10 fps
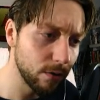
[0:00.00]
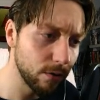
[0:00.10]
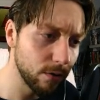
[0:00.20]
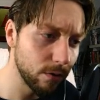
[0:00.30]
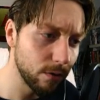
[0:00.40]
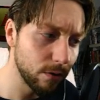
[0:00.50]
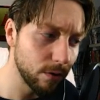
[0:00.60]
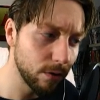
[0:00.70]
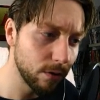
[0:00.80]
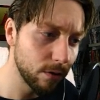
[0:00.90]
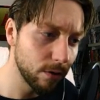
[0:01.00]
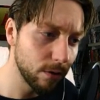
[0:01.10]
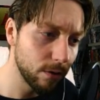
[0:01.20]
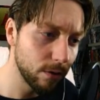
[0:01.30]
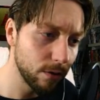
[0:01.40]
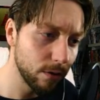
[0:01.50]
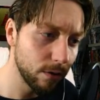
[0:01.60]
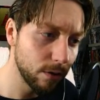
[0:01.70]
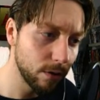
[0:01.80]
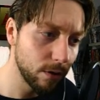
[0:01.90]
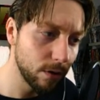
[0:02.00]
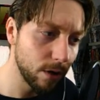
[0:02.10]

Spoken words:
Nobody speaks.